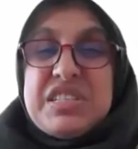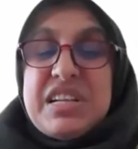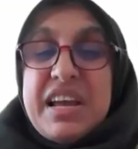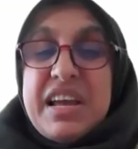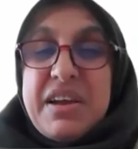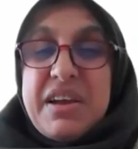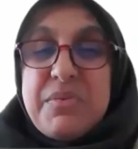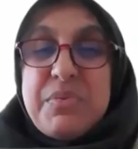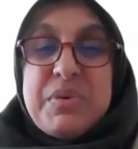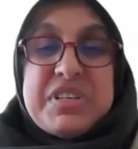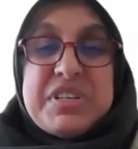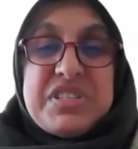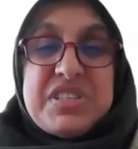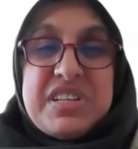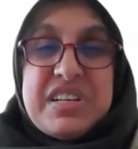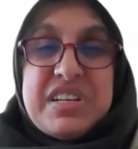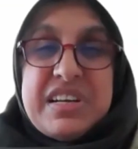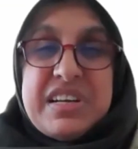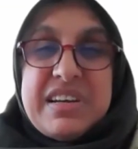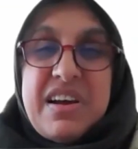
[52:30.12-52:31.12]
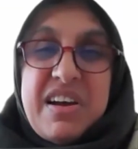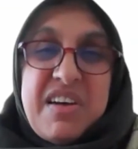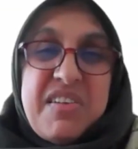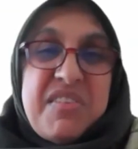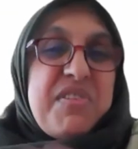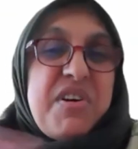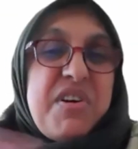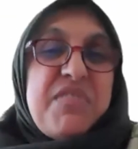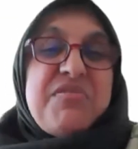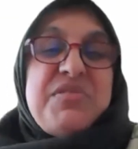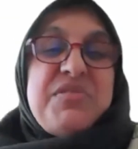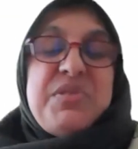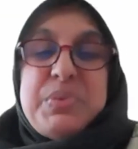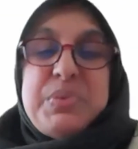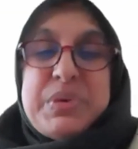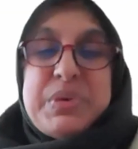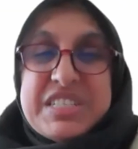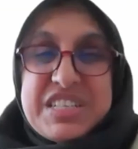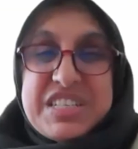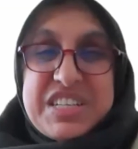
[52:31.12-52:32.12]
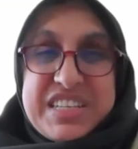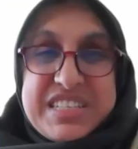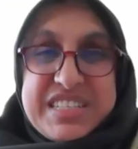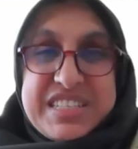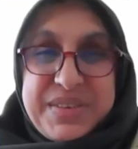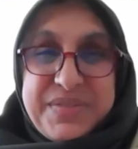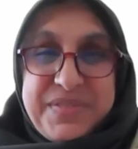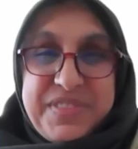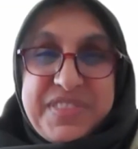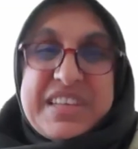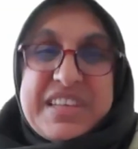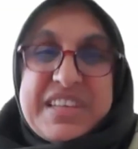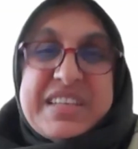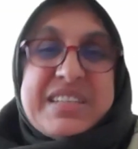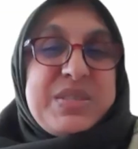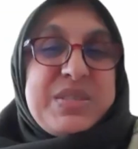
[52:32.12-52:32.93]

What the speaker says: like a wish of your wish list of things.